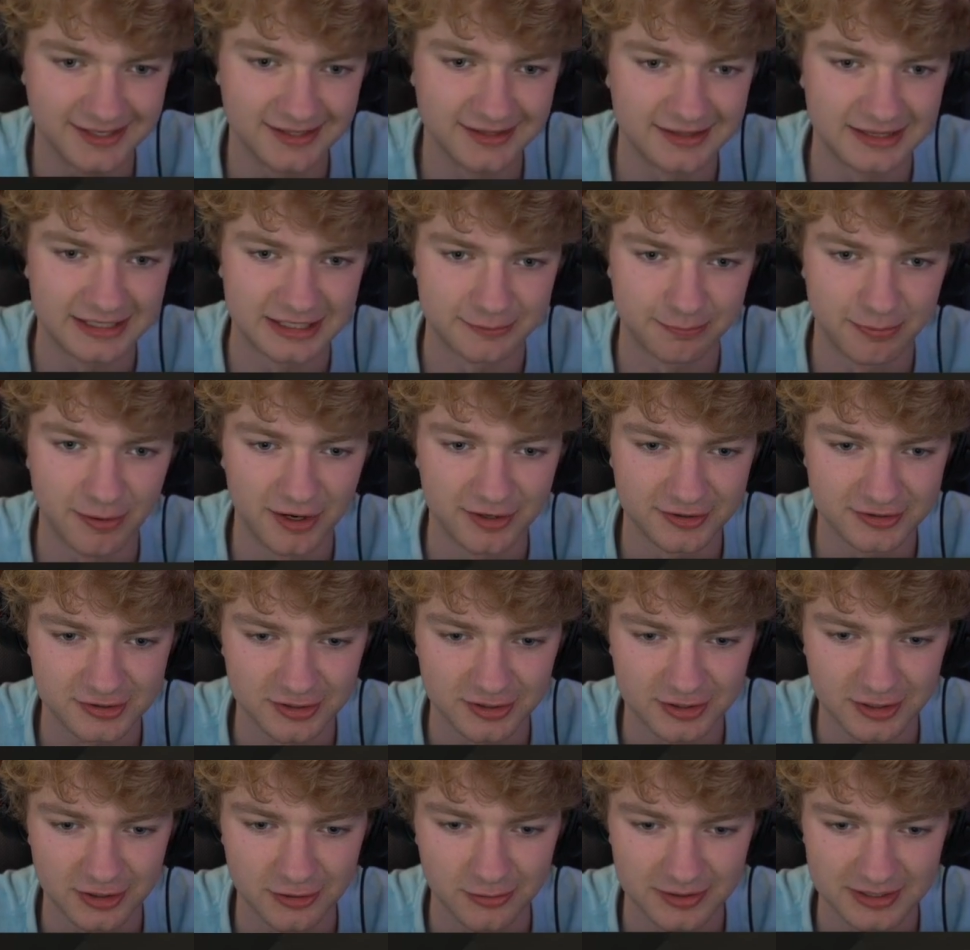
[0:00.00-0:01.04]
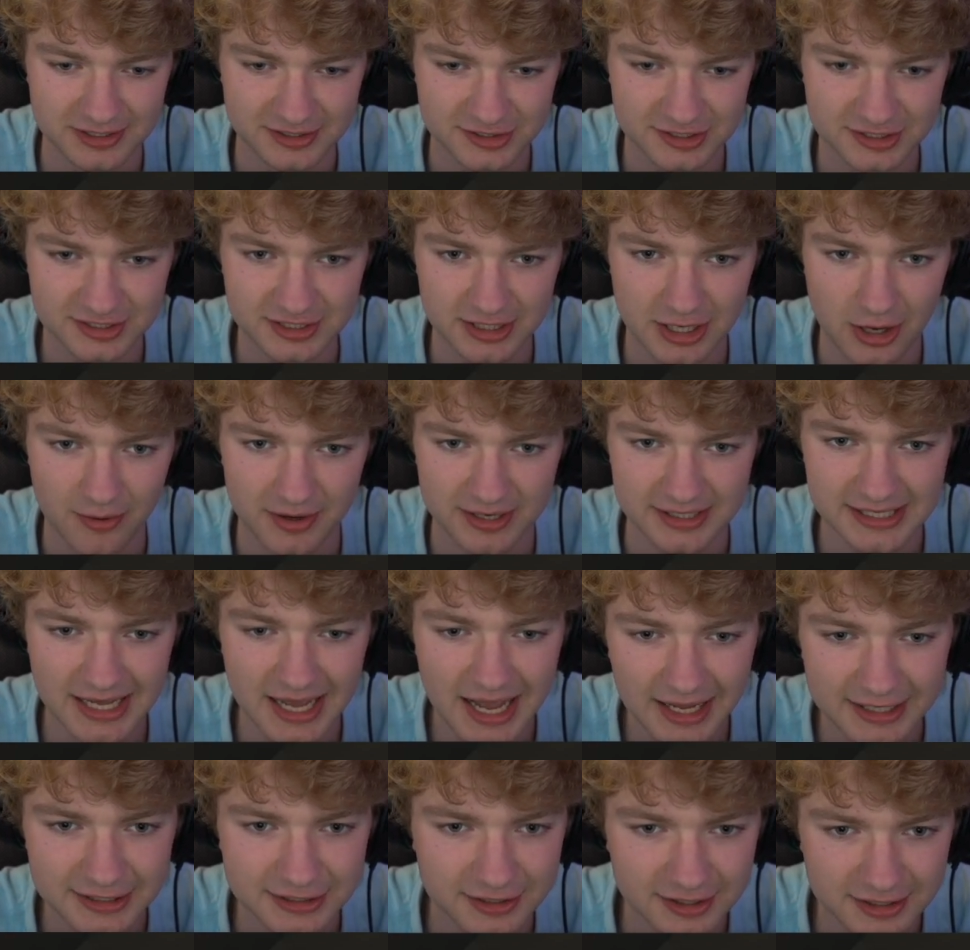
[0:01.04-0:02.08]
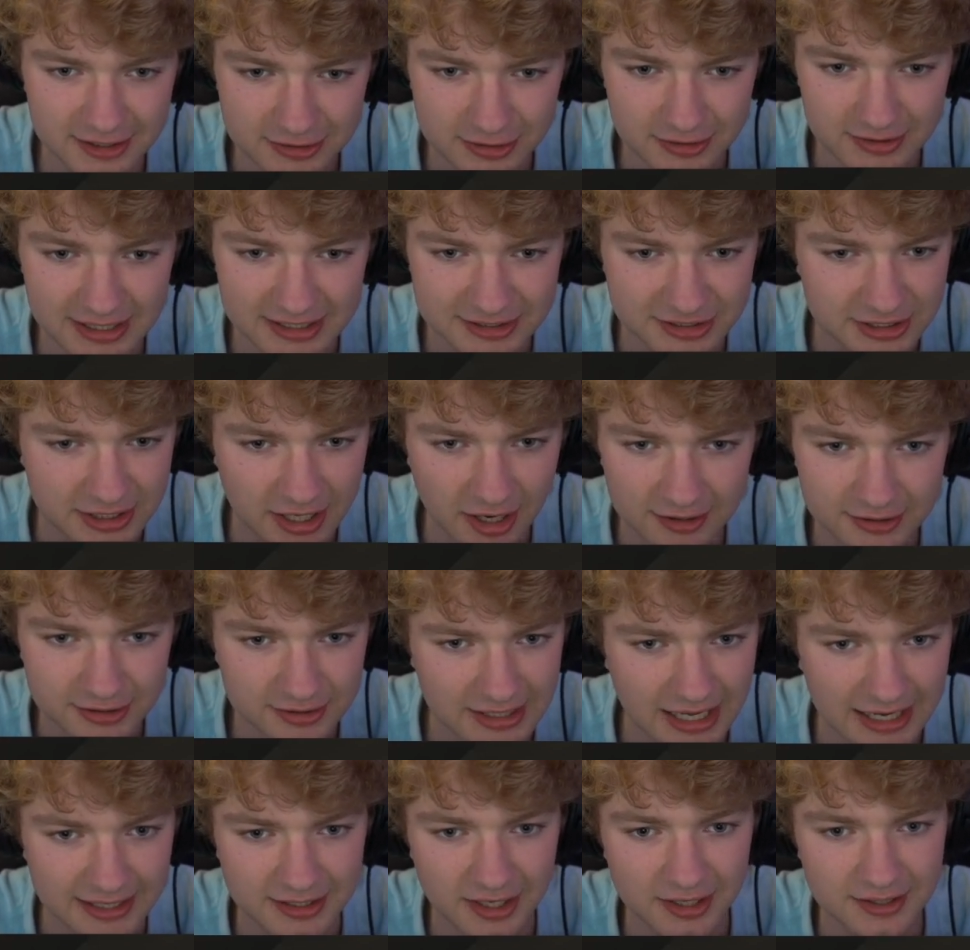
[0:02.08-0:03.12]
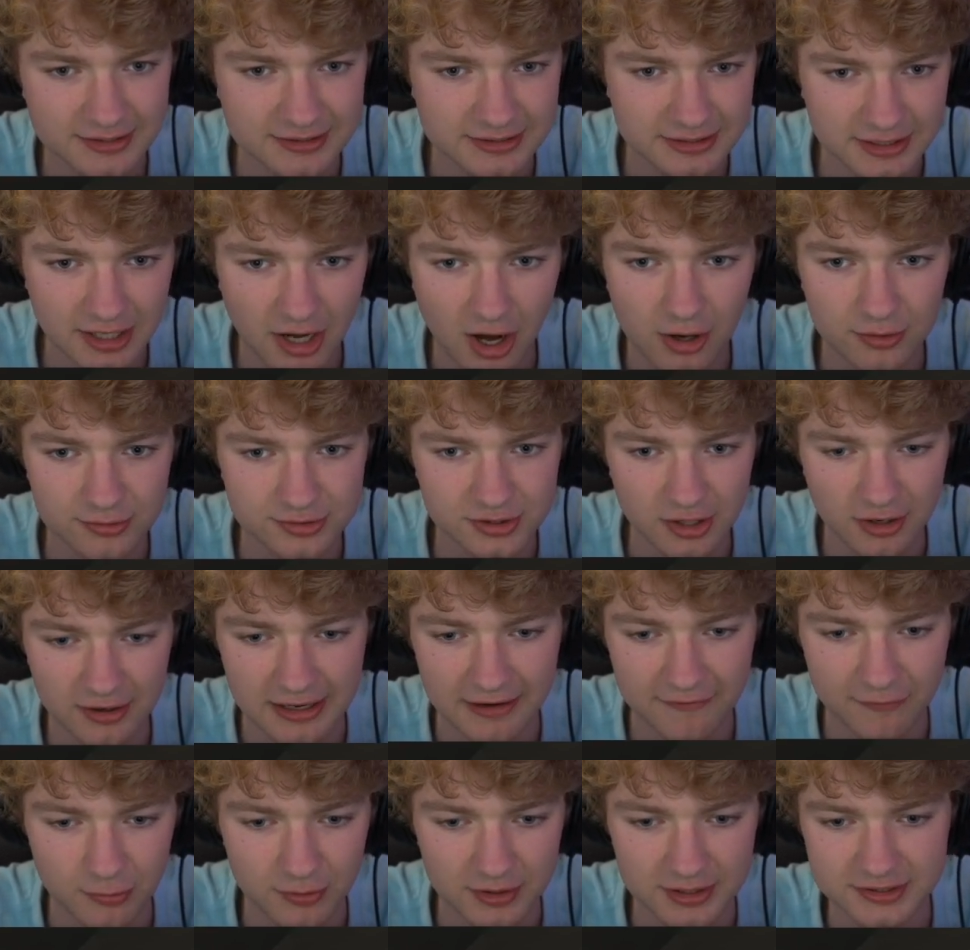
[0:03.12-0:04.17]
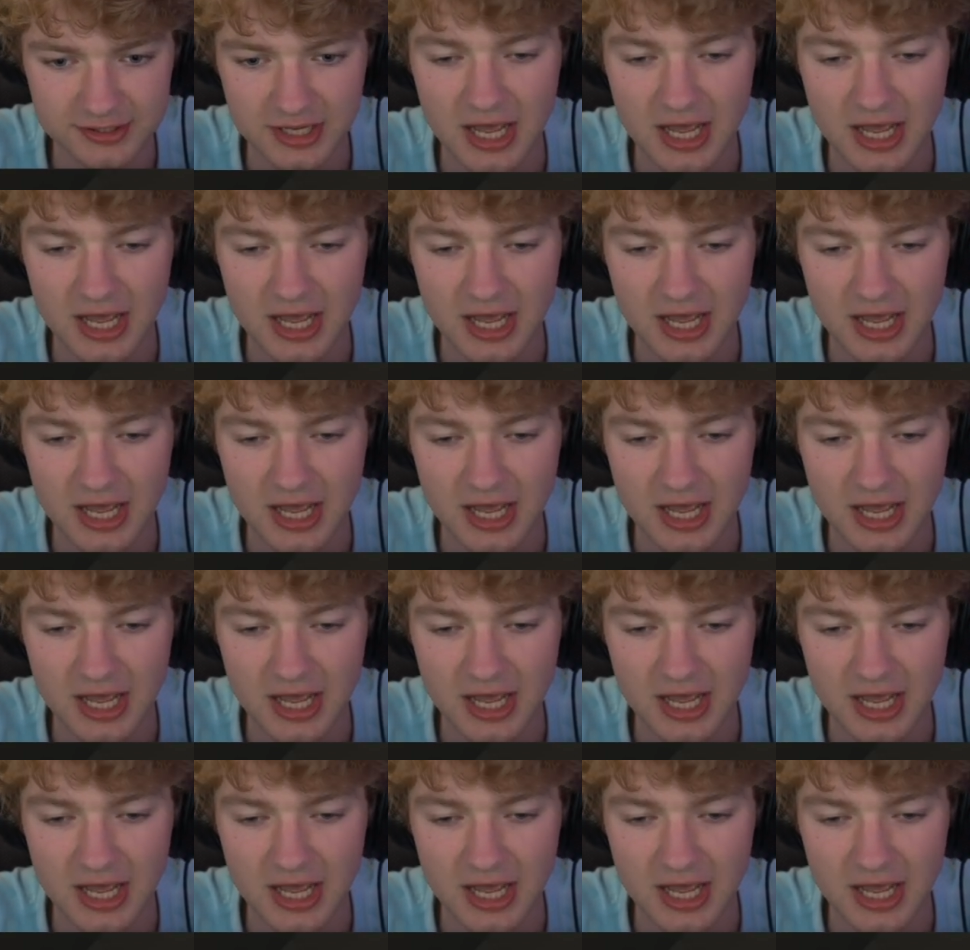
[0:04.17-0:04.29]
this person who is going, yeah, you got to do this, you can't do that, oh, sorry, everyone.